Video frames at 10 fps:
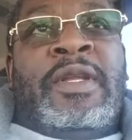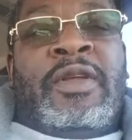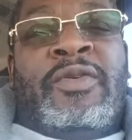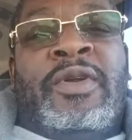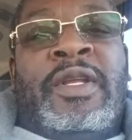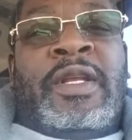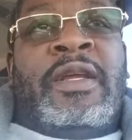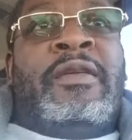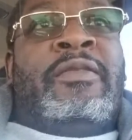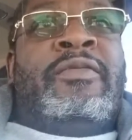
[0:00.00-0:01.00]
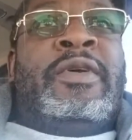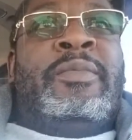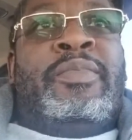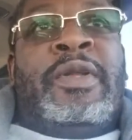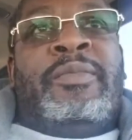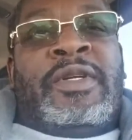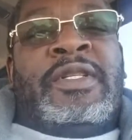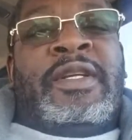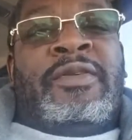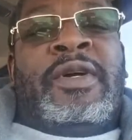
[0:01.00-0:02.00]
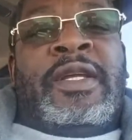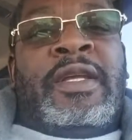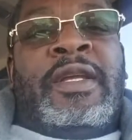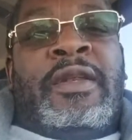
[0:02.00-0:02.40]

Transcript: lower than that. Well, pretty much I know I can get